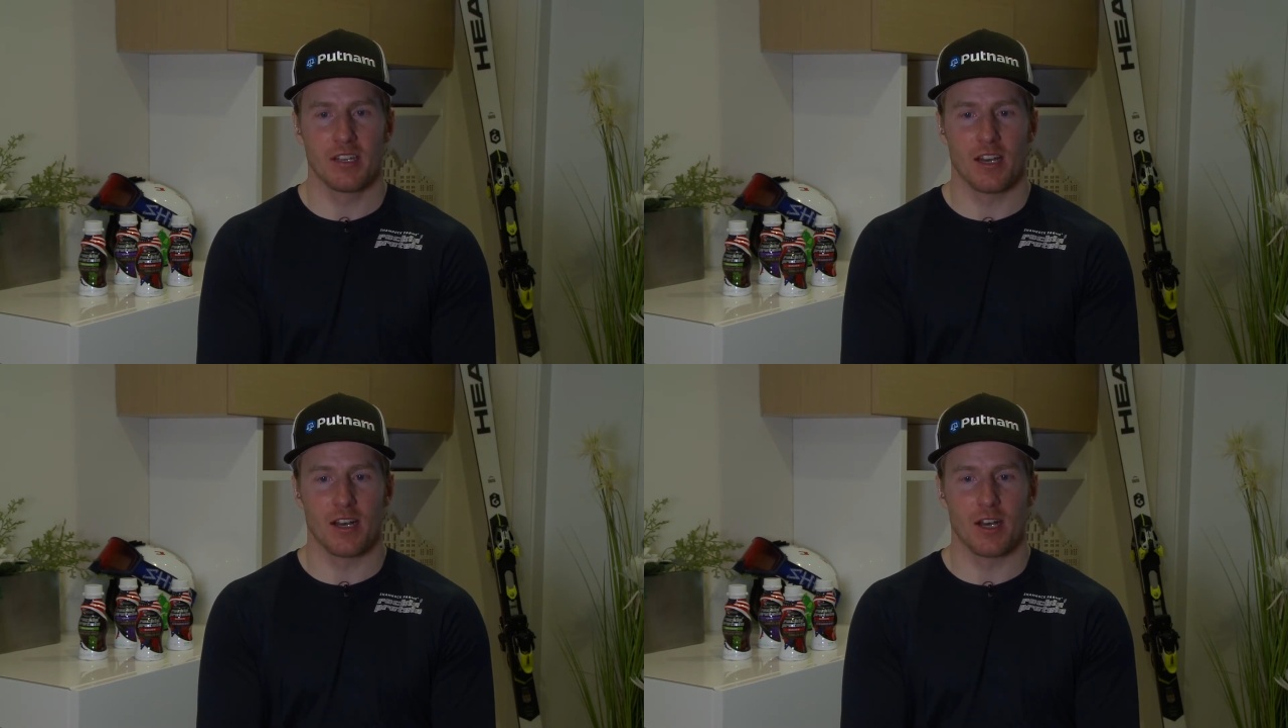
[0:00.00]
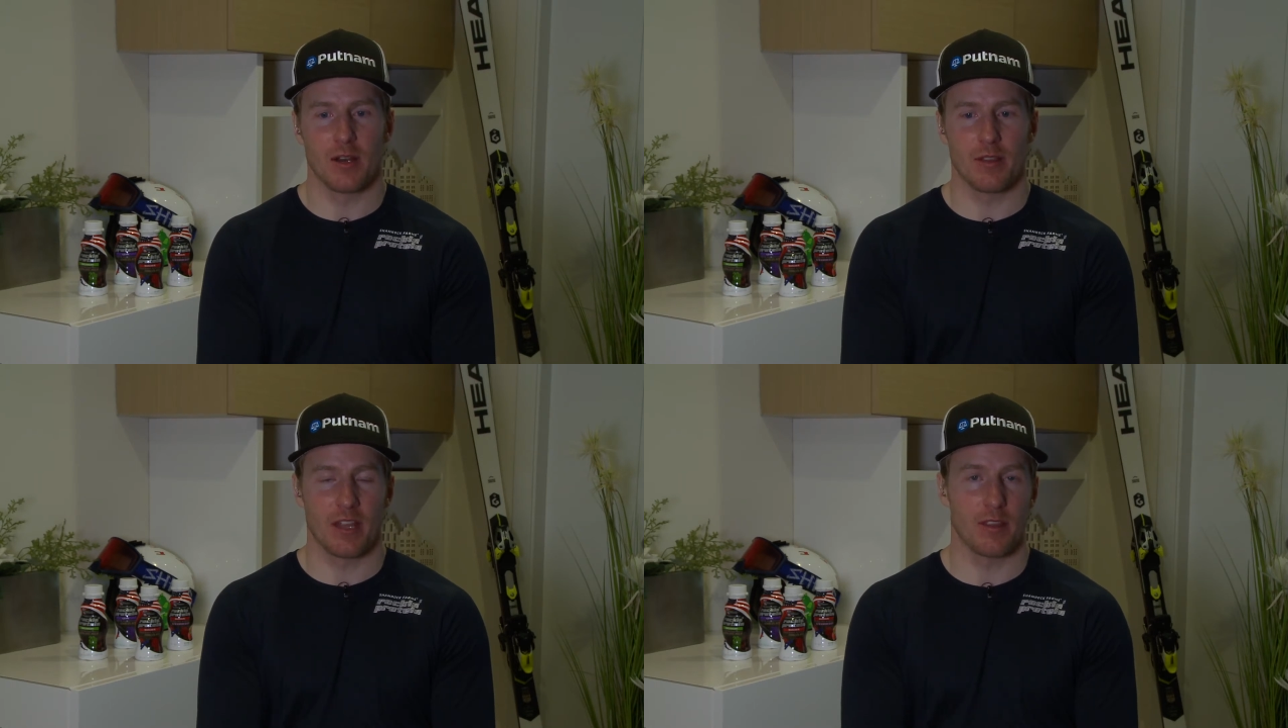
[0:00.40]

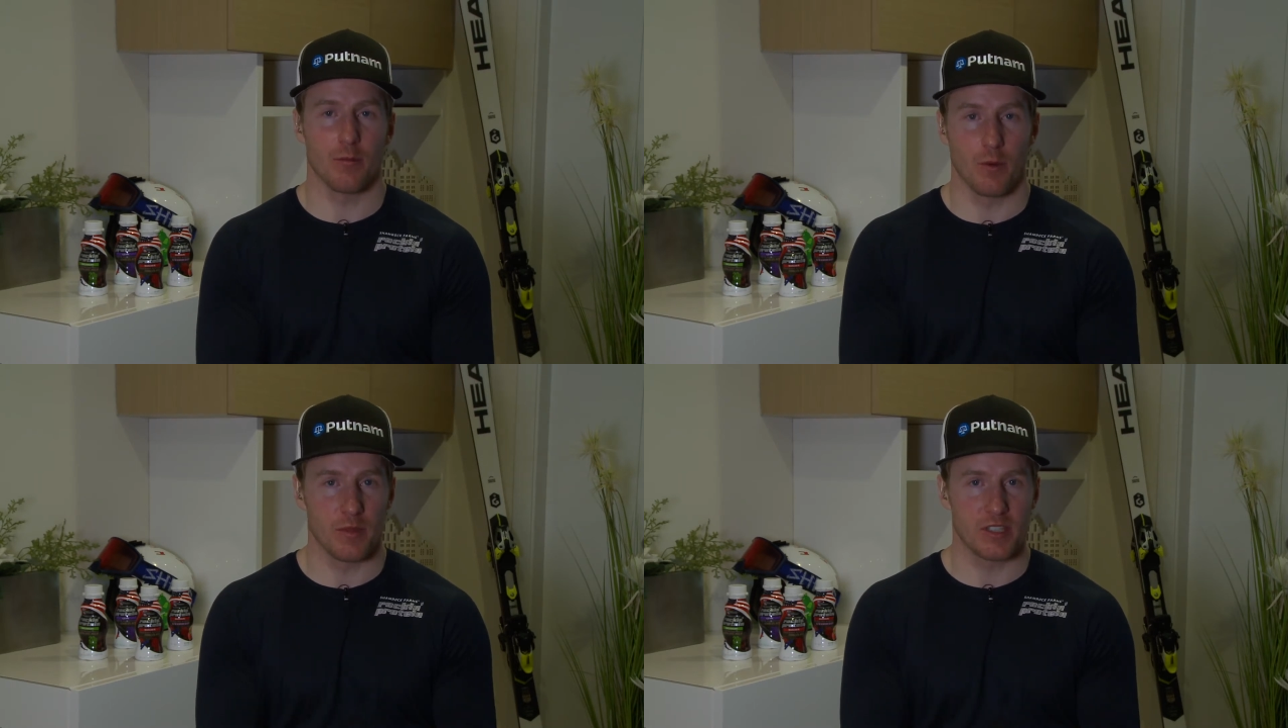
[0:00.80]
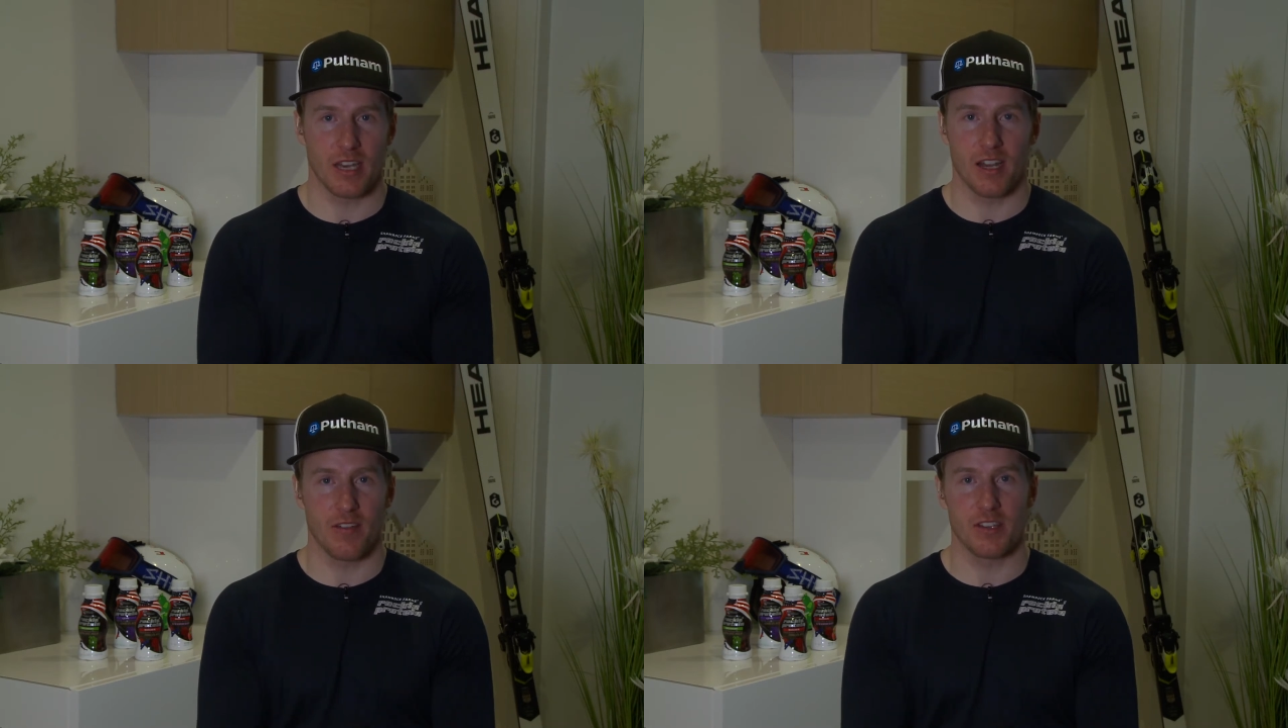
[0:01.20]
And then the women's
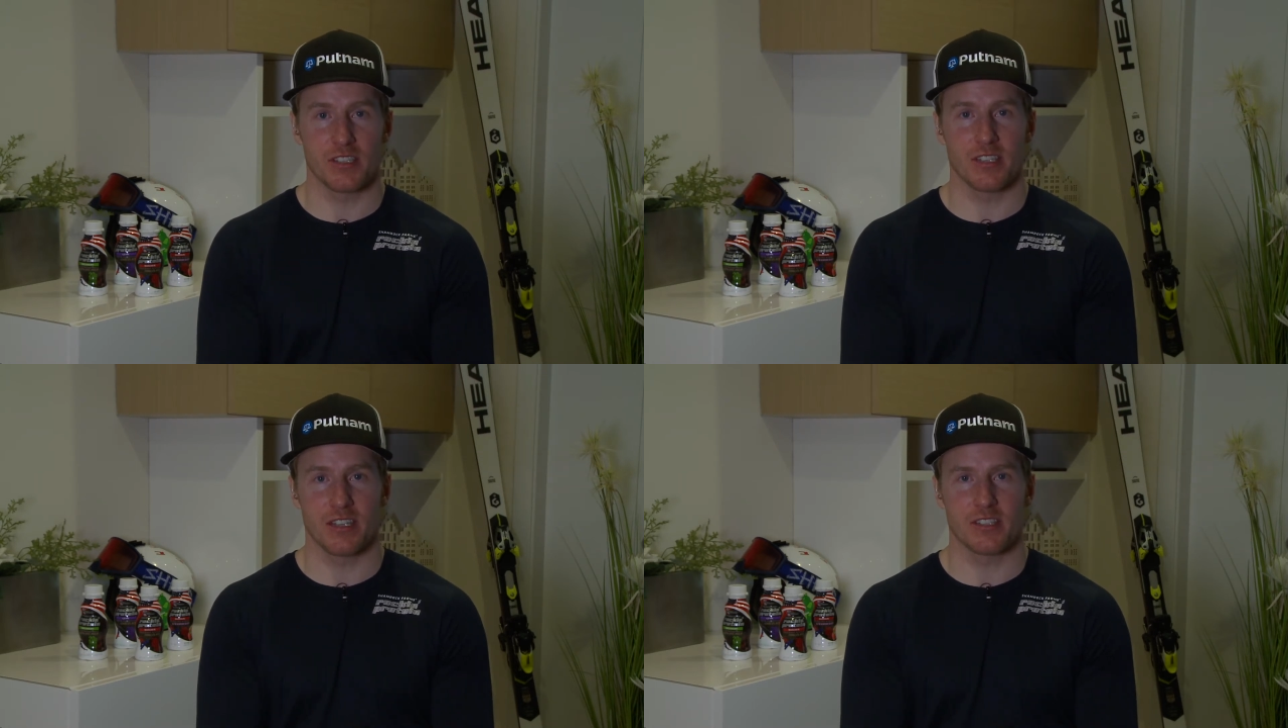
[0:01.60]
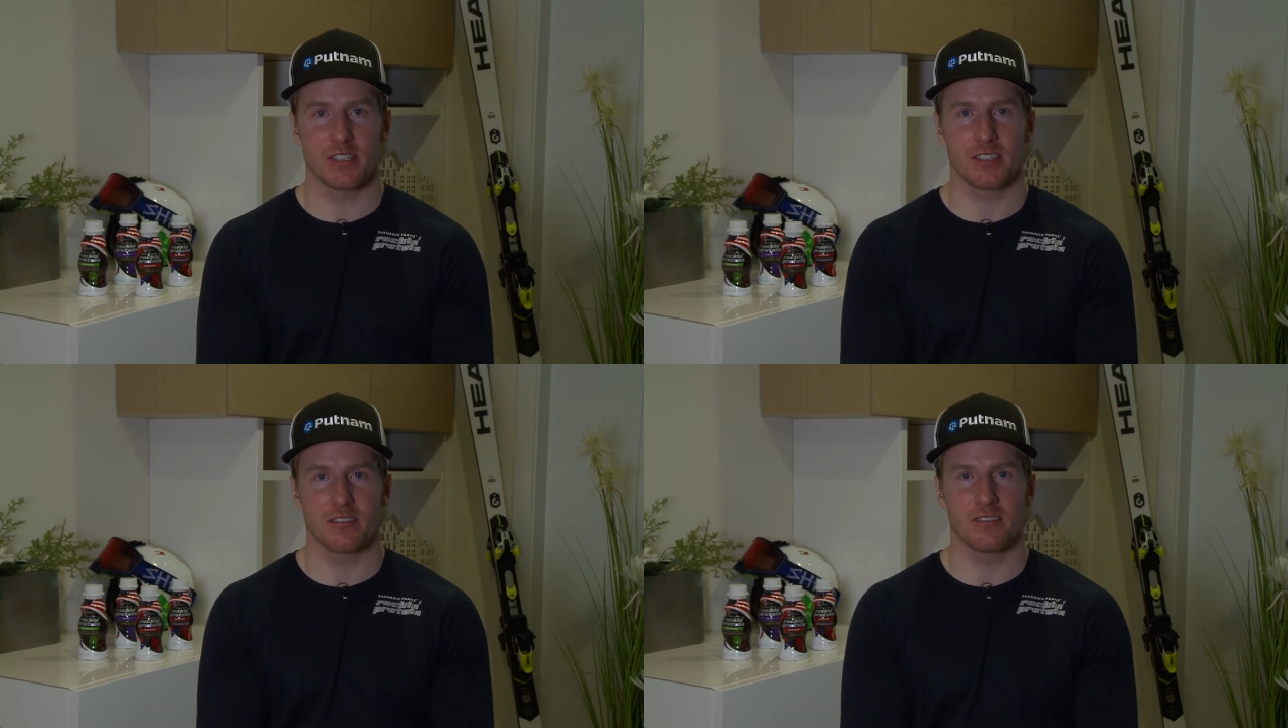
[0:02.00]
side, obviously,
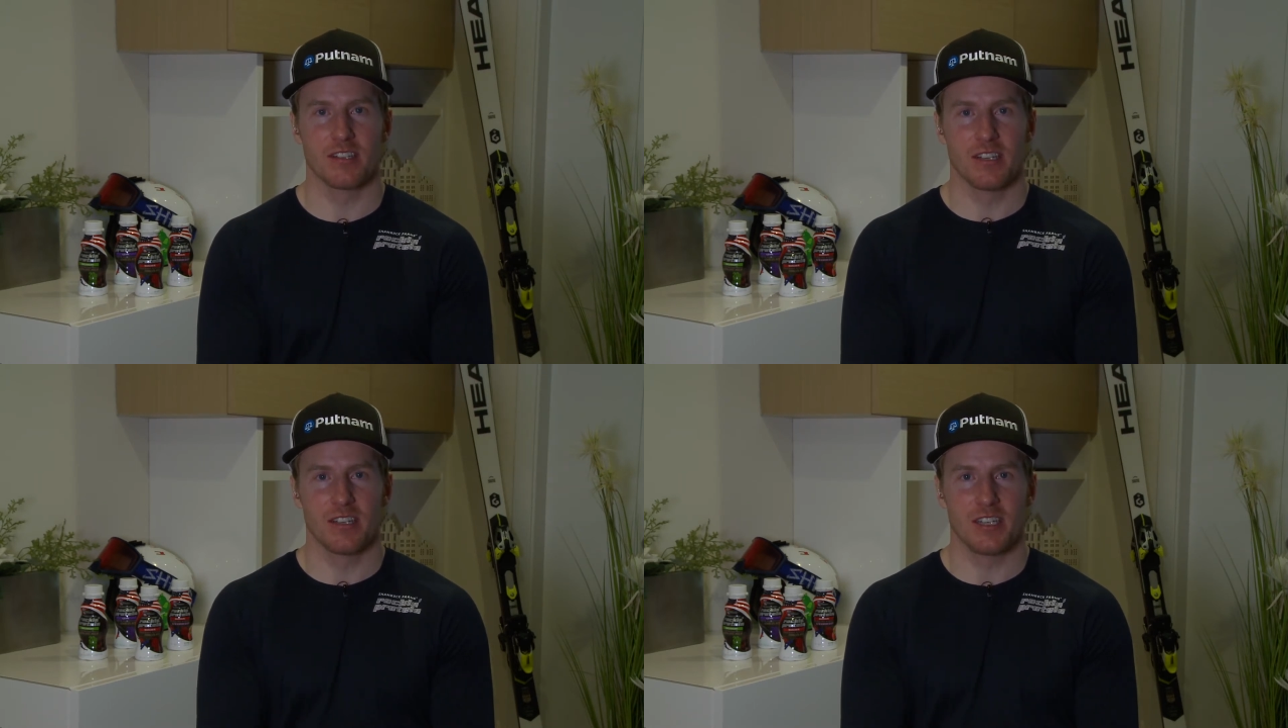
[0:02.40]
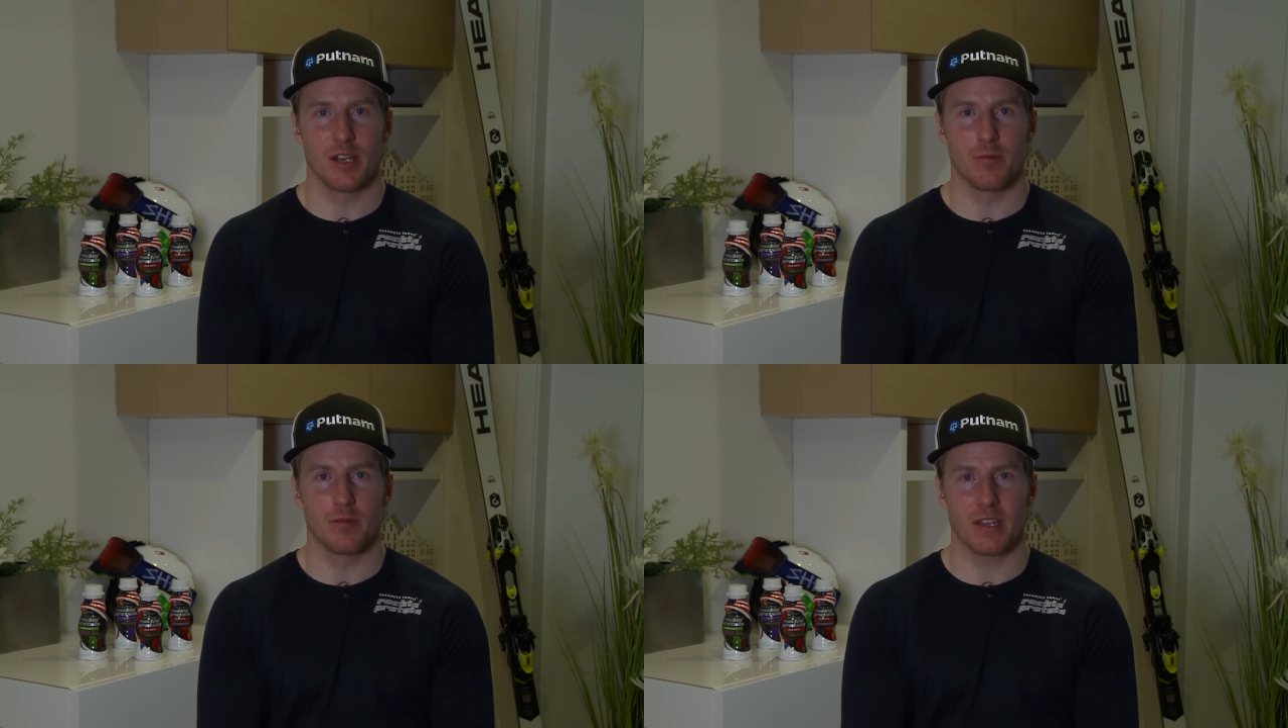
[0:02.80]
it's
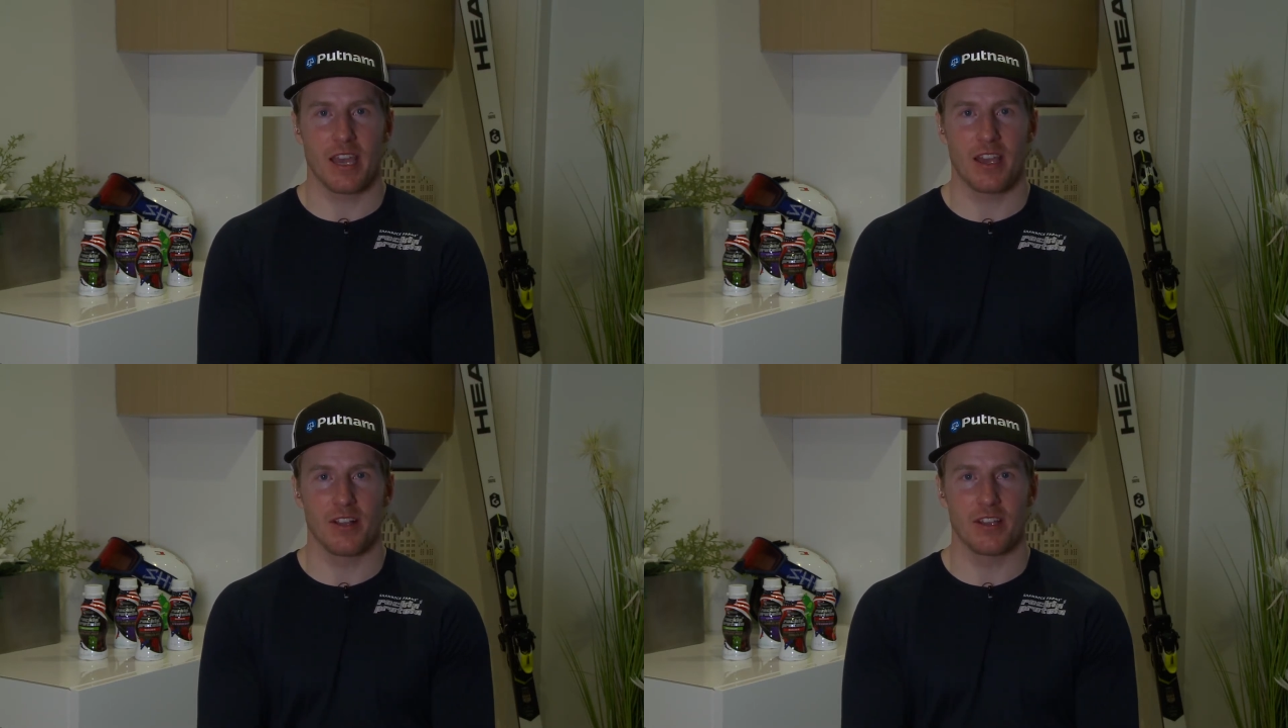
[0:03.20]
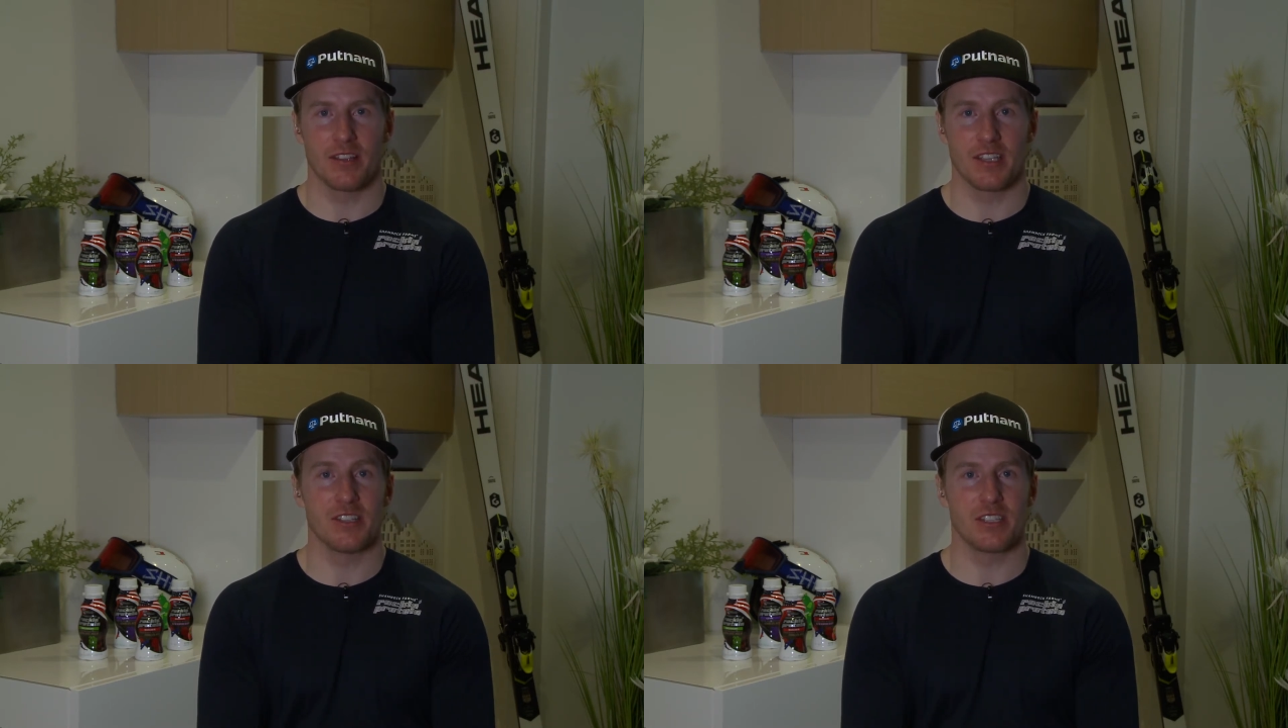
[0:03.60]
Michaela
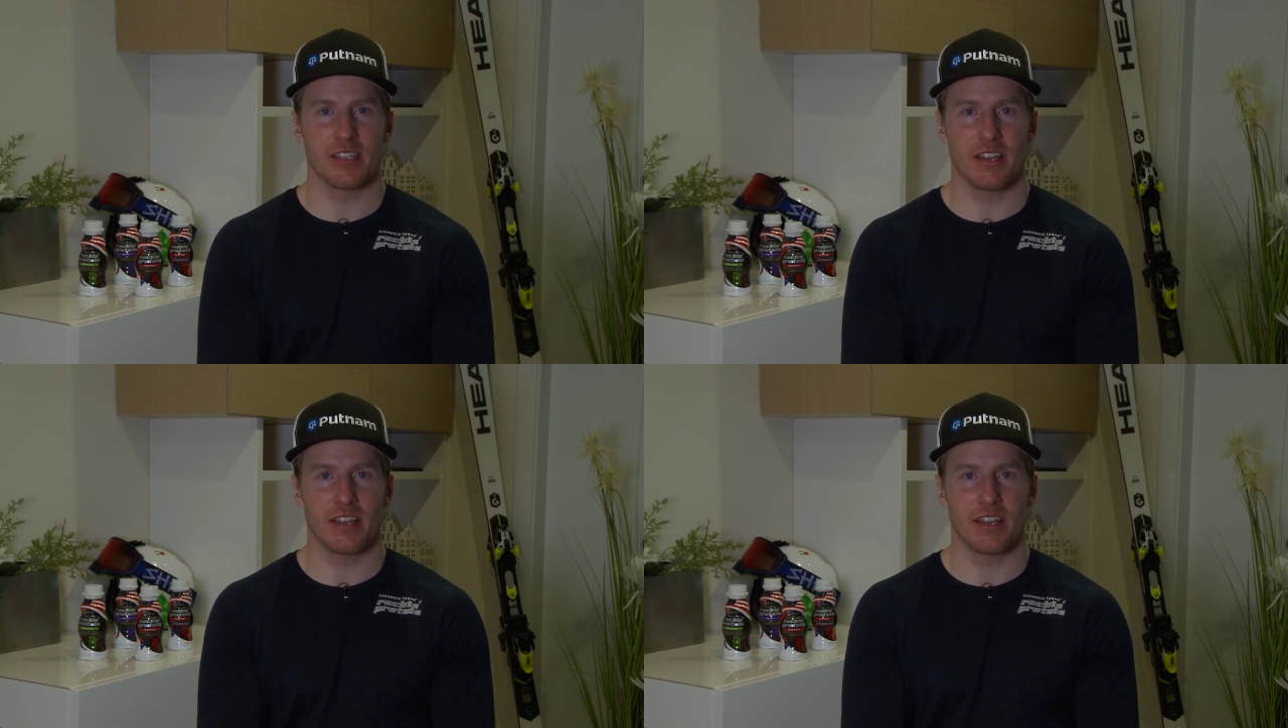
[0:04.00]
and Lindsay